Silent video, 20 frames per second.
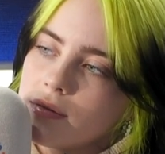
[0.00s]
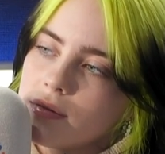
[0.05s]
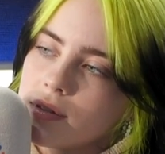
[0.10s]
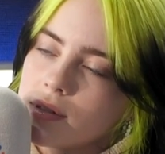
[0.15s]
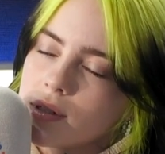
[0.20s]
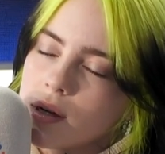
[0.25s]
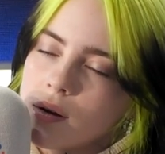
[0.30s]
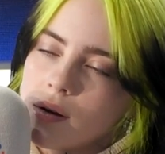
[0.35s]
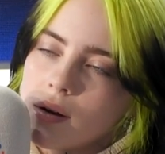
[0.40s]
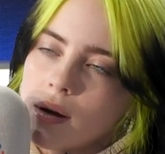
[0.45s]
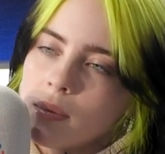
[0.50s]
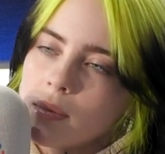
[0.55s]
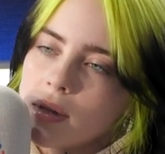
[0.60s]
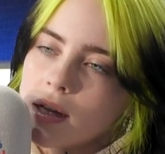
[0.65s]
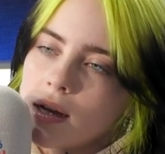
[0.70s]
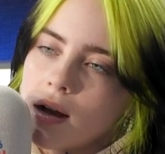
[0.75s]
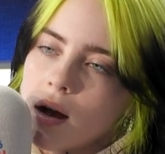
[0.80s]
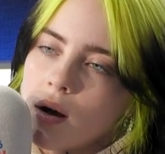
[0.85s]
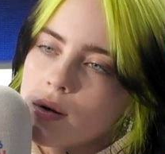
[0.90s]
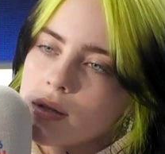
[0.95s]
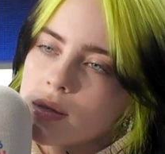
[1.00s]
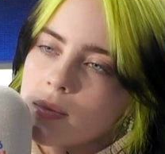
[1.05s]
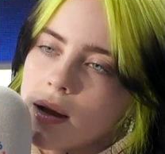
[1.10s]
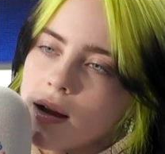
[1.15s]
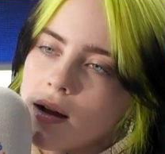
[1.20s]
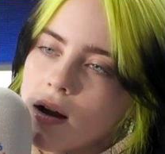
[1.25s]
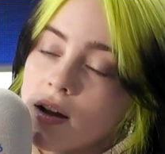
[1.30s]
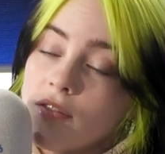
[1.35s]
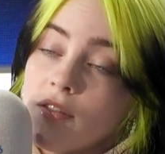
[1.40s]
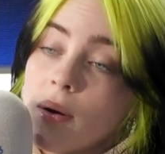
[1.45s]
So I'm like always in
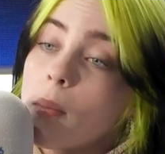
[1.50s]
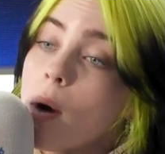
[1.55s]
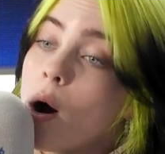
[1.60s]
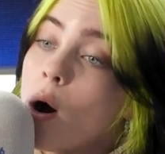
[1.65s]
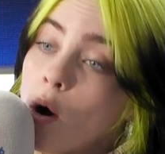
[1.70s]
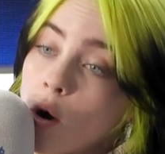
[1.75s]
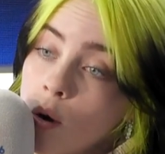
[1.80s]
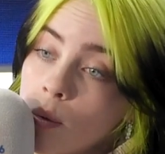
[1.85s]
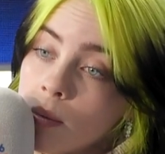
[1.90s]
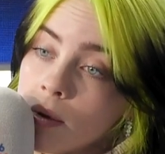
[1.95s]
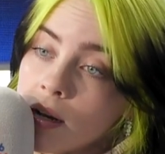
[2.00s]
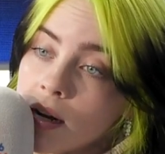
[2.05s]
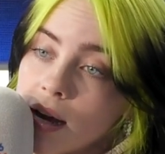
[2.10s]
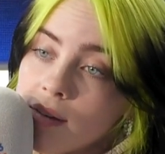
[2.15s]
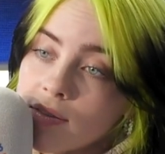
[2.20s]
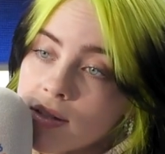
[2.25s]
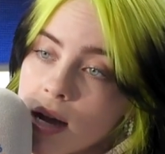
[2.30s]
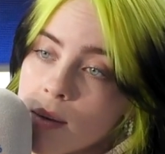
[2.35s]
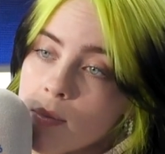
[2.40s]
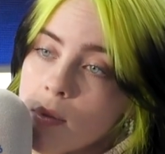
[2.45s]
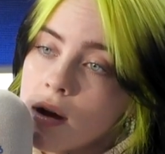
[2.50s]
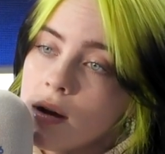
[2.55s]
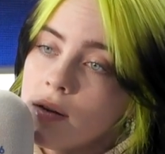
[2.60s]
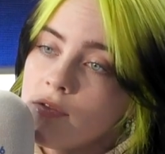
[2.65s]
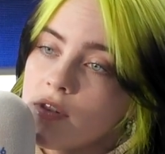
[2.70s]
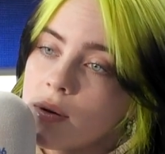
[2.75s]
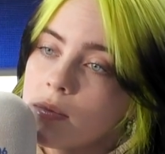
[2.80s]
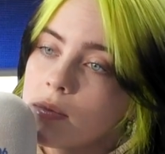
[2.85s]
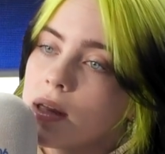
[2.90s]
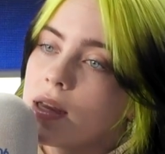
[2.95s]
my car. If I'm home and I have time
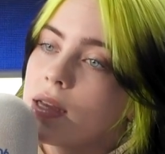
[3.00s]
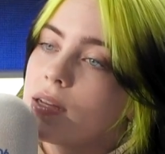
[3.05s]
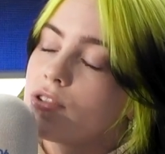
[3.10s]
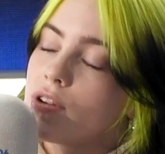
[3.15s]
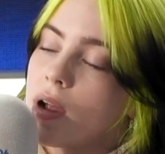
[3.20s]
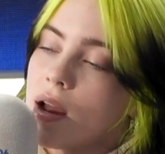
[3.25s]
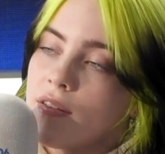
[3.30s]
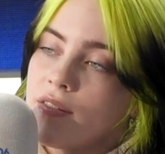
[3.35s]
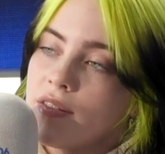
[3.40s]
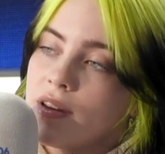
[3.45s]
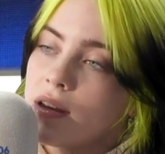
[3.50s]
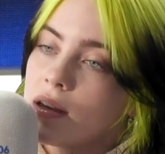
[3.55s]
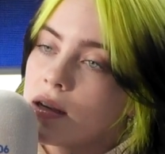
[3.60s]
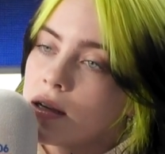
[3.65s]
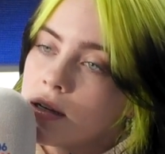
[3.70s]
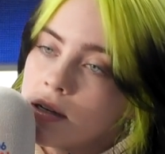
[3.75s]
off, I'm Yeah. like driving.